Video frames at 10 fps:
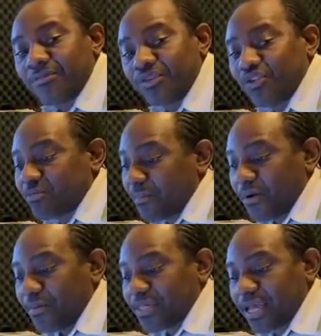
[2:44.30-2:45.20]
Without my
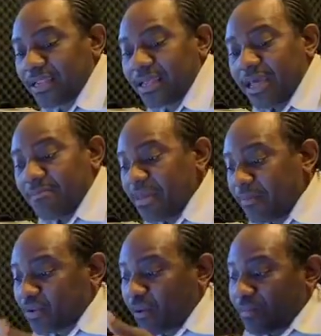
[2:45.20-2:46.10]
permission. Me
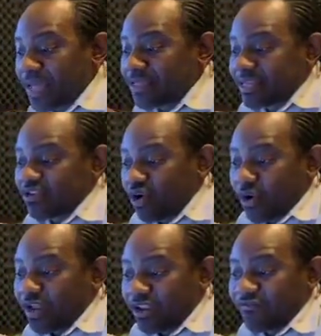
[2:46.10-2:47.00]
put up my thing
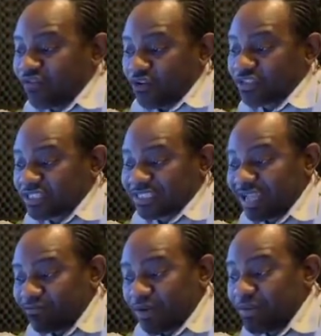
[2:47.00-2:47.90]
now, and the first this,
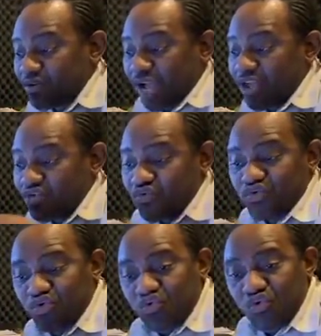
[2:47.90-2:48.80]
and when me look at
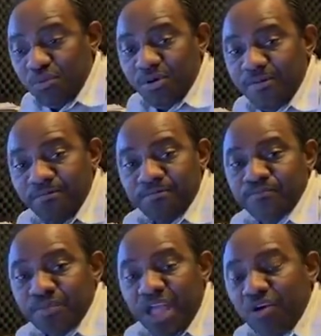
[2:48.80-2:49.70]
YouTube,
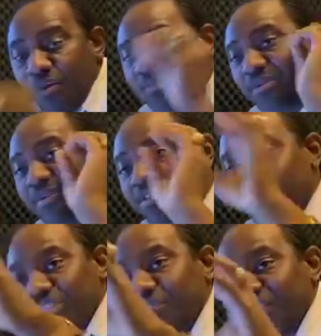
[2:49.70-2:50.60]
I come give me
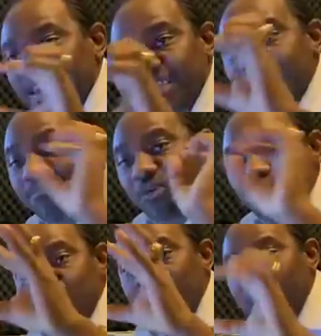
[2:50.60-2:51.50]
notification
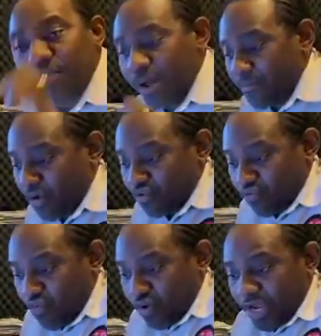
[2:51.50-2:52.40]
about one about
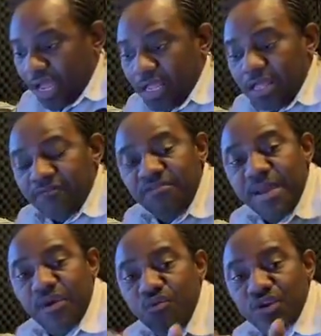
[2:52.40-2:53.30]
owner for
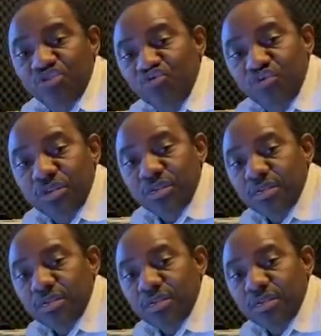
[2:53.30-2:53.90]
my own tune.